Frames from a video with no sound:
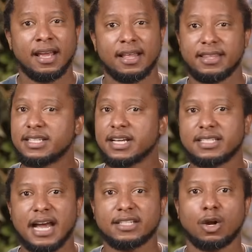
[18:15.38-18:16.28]
These
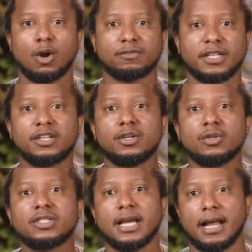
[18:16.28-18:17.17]
attacks are often
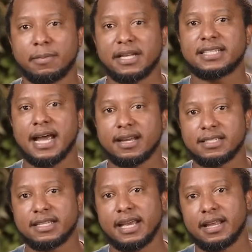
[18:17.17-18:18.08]
used to help
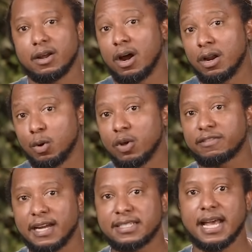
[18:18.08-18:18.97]
attackers gain
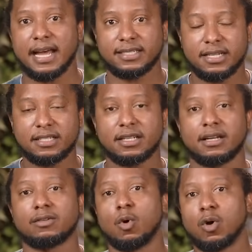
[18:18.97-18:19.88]
unauthorized access
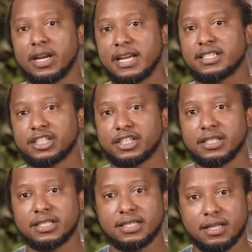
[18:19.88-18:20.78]
to organization
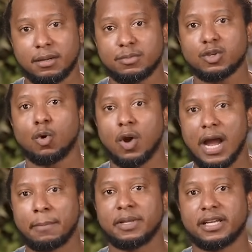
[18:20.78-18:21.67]
systems or
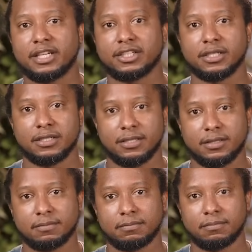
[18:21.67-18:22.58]
applications.
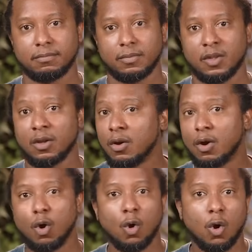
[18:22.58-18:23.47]

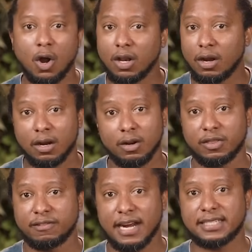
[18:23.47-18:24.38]
All
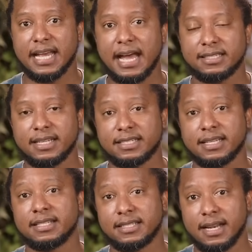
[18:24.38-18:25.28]
unauthorized access
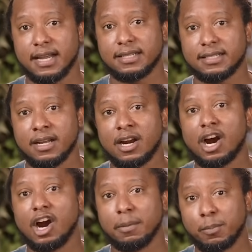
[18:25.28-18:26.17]
incidents
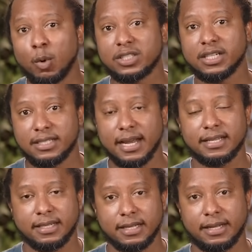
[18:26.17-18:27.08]
are important to
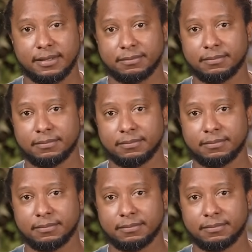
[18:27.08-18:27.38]
escalate.